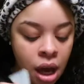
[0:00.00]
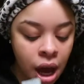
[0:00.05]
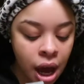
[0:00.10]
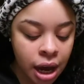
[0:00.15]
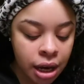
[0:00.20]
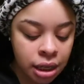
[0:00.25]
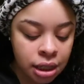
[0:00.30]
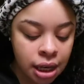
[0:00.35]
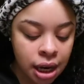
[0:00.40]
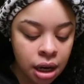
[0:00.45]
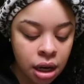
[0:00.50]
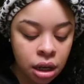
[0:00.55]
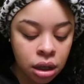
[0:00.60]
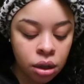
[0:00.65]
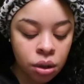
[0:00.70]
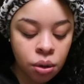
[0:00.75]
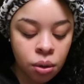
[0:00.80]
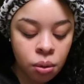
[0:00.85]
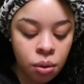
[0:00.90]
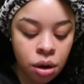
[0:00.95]
I just added a
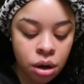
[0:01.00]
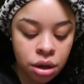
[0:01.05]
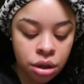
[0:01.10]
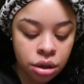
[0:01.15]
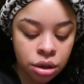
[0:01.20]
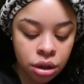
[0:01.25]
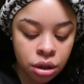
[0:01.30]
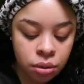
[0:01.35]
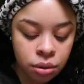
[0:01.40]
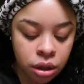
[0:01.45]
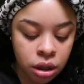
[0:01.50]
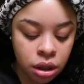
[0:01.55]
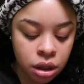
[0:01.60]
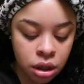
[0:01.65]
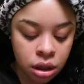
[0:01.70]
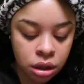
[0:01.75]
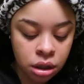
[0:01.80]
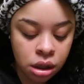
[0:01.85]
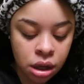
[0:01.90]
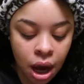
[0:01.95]
little water to it
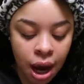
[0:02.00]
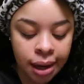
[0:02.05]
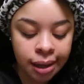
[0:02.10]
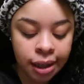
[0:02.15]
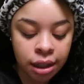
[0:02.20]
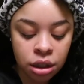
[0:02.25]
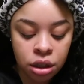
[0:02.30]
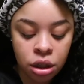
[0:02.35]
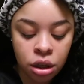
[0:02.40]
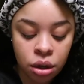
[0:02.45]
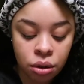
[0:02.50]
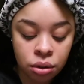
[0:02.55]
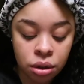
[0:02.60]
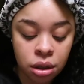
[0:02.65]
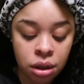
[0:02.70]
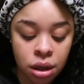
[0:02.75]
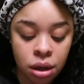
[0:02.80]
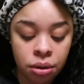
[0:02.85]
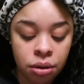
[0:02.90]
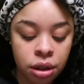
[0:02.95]
because I like to go
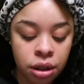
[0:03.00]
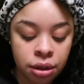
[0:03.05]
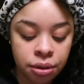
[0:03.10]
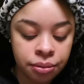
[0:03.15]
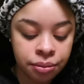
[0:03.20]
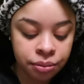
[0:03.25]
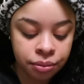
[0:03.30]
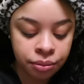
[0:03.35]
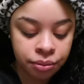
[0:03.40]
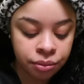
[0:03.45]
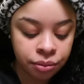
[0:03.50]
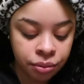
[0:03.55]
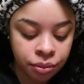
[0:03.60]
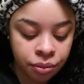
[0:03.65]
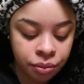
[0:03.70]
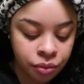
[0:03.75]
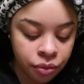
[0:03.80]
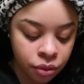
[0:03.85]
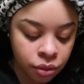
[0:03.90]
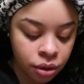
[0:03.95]
slowly.
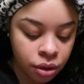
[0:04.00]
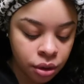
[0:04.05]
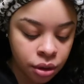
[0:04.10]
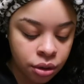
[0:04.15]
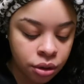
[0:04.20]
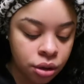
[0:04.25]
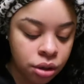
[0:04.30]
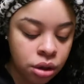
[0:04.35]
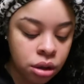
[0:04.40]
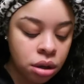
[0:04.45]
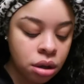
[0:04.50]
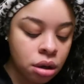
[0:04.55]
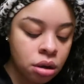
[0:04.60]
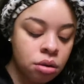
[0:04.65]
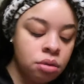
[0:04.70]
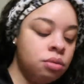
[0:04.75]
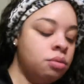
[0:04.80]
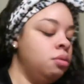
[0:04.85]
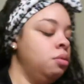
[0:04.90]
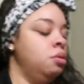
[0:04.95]

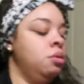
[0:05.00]
So,